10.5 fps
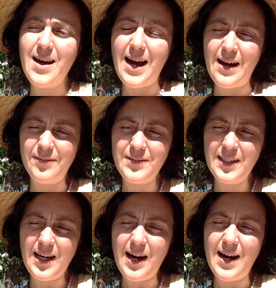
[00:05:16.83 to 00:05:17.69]
After
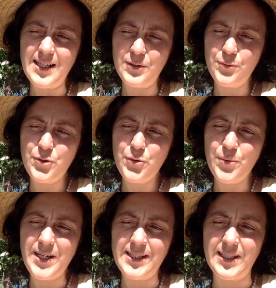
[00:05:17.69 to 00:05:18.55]
the ice
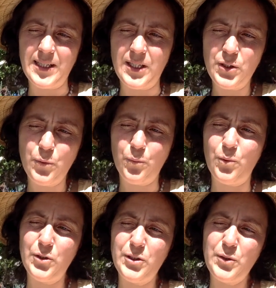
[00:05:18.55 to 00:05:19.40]
retreated,
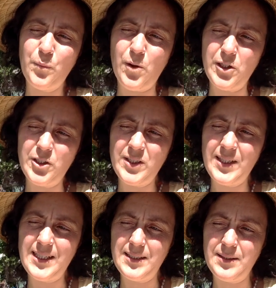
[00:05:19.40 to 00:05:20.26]
water washed
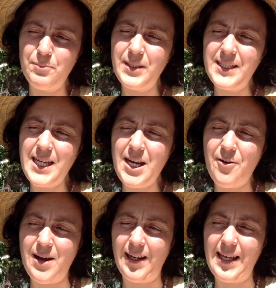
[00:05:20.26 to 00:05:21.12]
this
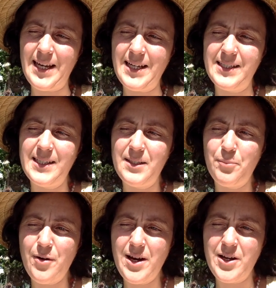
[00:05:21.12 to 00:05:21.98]
material into
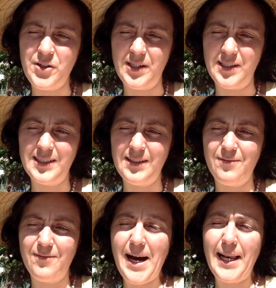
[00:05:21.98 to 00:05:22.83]
depressions
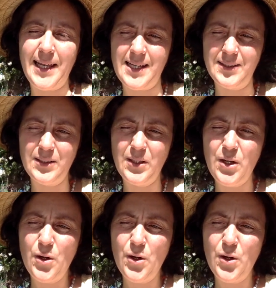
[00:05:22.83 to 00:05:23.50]
and valleys,